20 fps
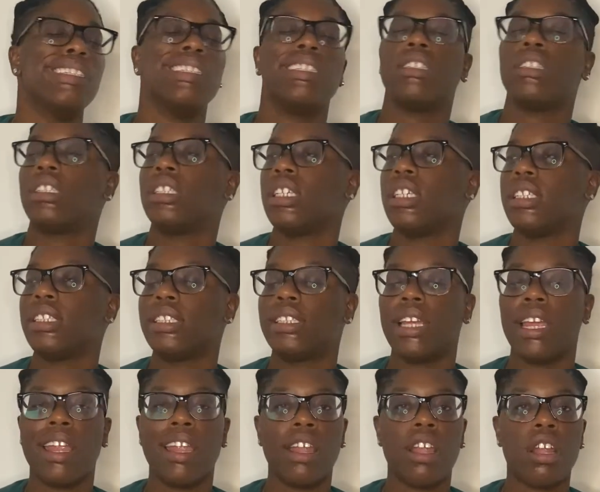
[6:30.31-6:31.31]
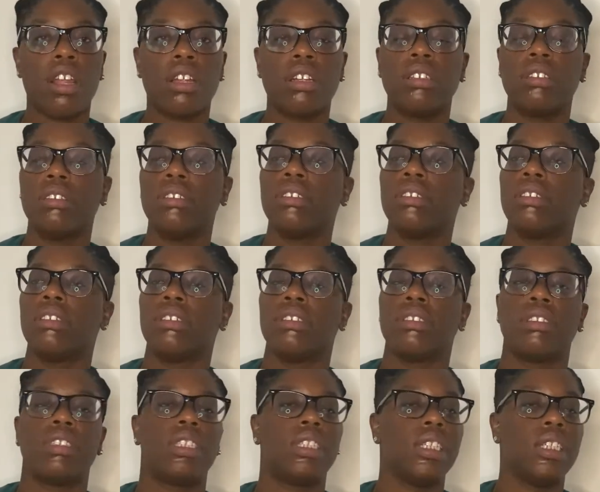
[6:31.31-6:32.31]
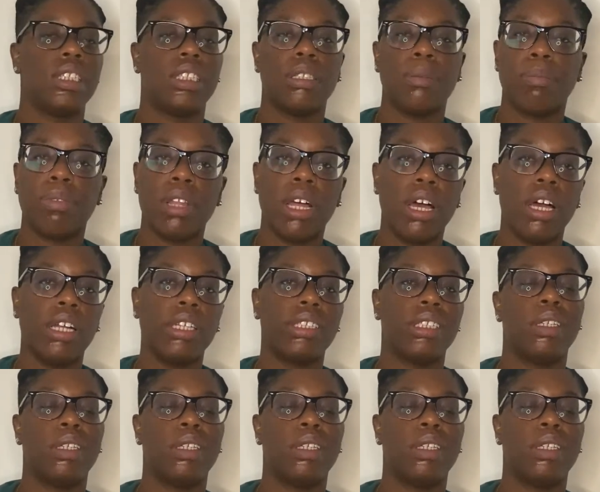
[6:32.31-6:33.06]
She's there, sees the blood,